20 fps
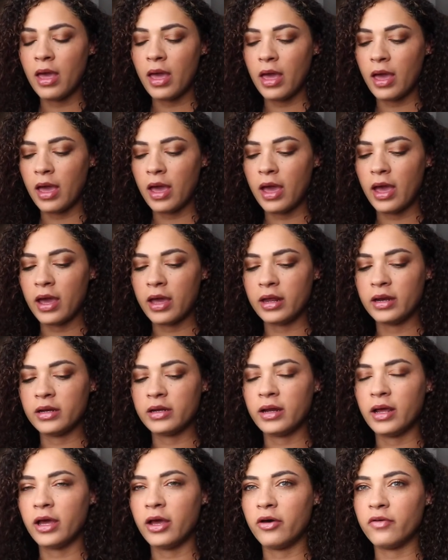
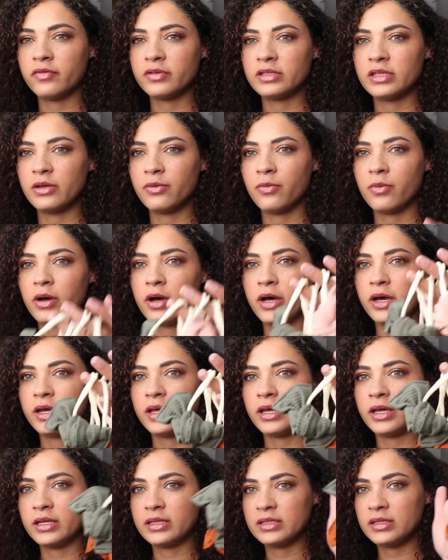and I obviously
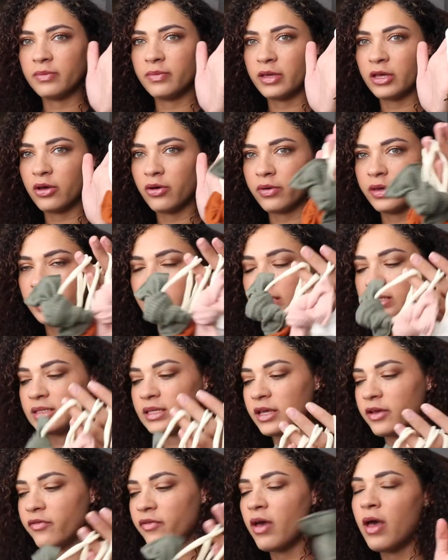want it to be
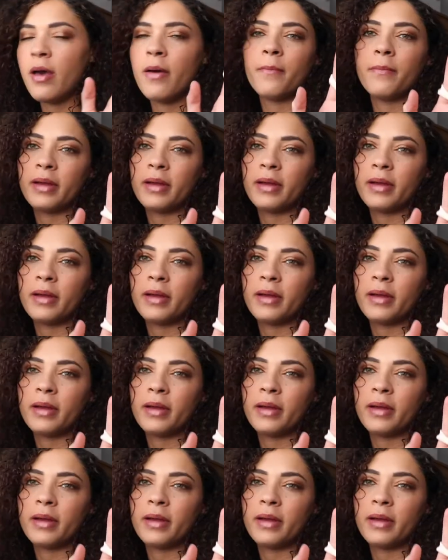cohesive,